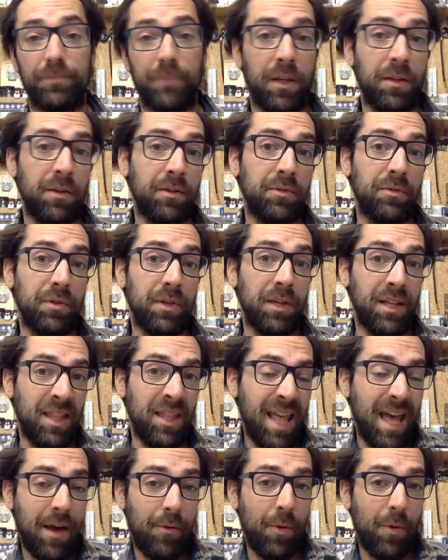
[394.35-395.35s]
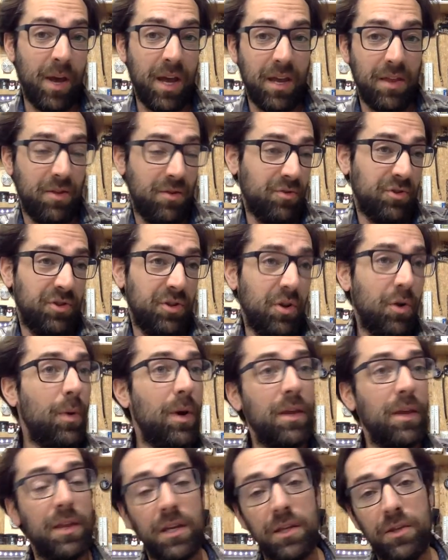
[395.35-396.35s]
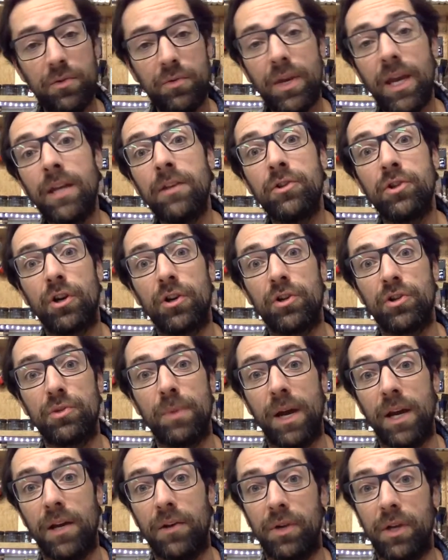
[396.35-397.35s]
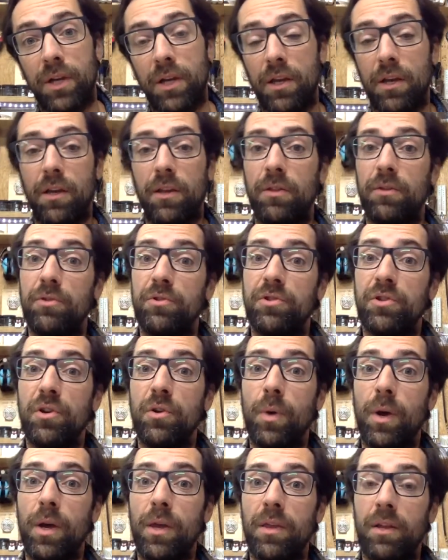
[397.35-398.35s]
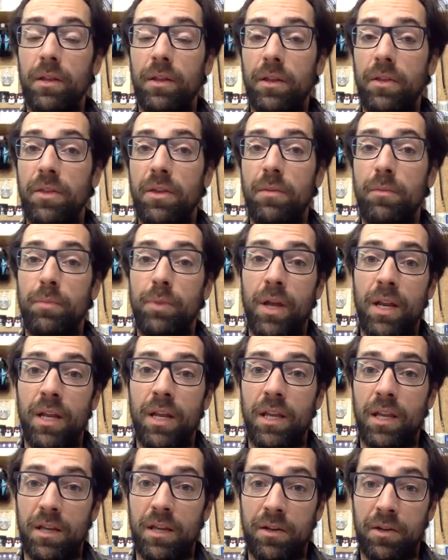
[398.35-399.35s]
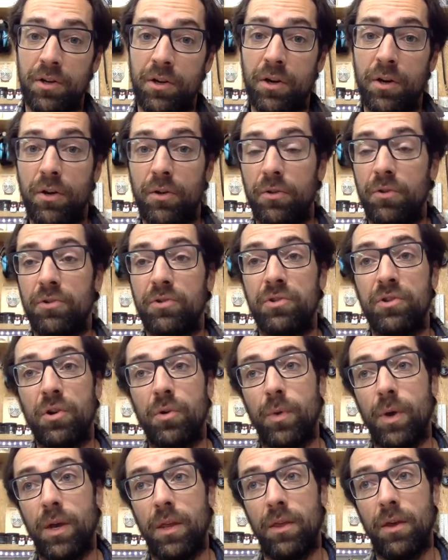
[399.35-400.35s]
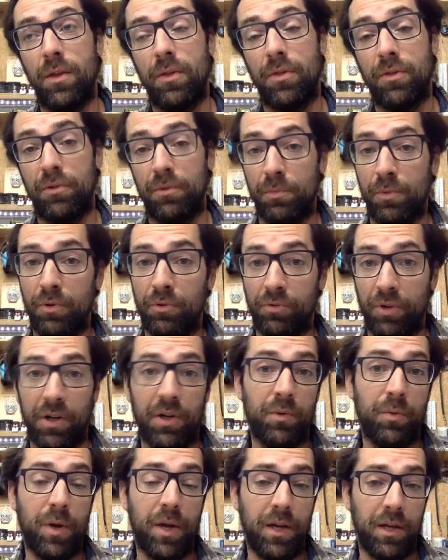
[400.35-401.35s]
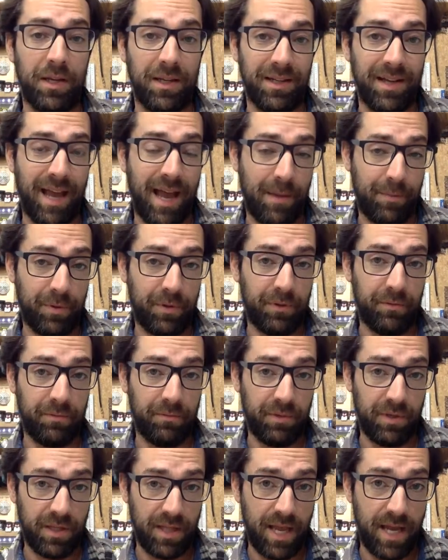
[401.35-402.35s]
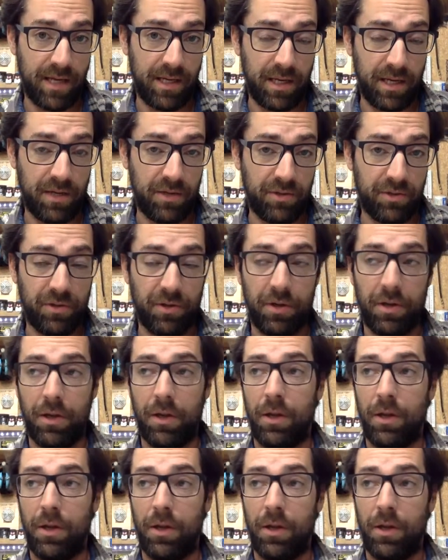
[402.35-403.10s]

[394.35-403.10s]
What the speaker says: And in that way, there's no way that you can charge your battery. There's no way that lithium plating can occur. There's no way that thermal runaway can happen in that case.